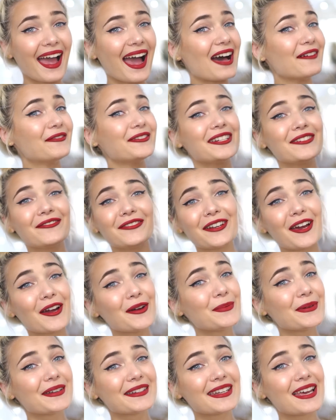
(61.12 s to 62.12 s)
I haven't even
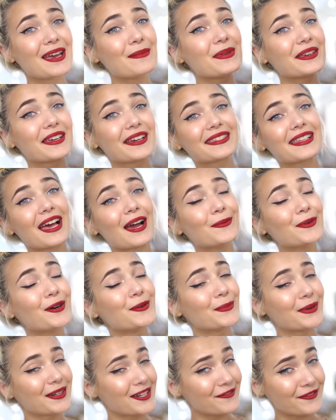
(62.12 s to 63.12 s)
opened it because I
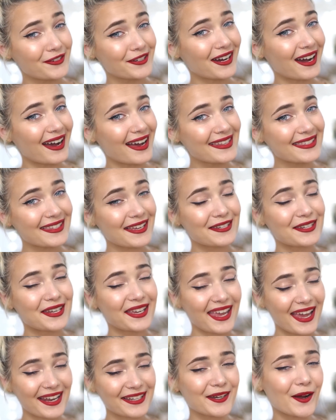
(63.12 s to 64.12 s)
want one of you guys
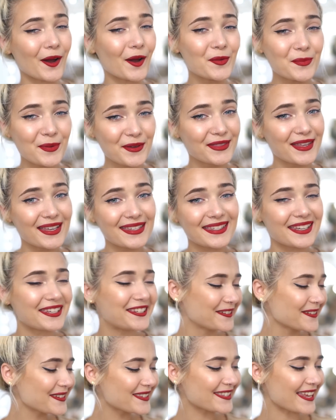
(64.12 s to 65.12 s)
to get to open this
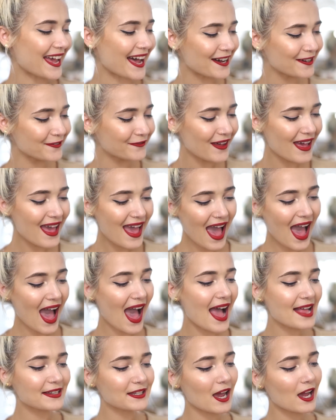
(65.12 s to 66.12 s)
yourself.
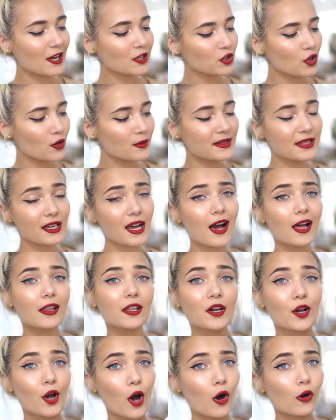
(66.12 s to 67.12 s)
And I chose the
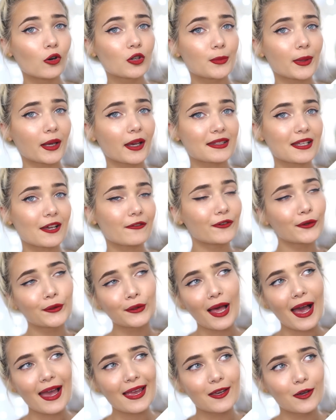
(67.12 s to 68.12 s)
color gold because I feel
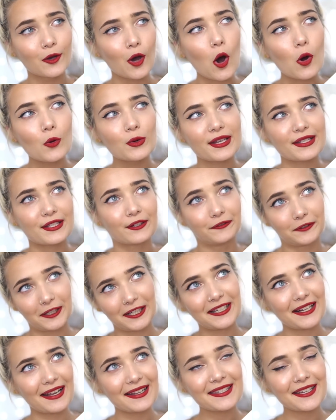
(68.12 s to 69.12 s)
like gold is a
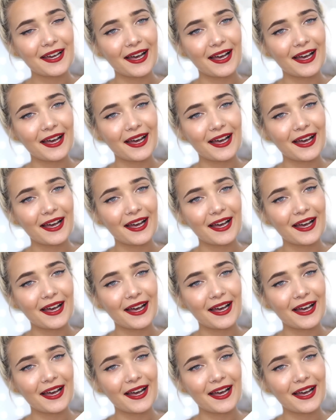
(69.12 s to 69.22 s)
really nice